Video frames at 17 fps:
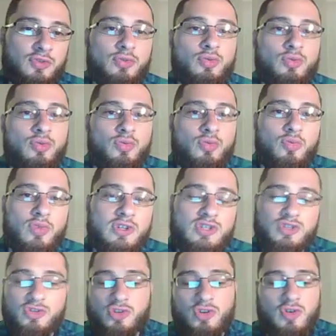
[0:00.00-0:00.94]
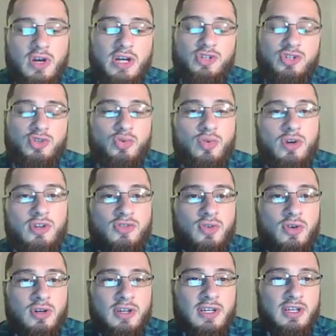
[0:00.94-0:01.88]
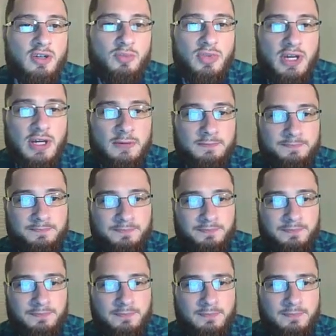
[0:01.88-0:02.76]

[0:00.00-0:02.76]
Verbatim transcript: to which neuron you are talking about.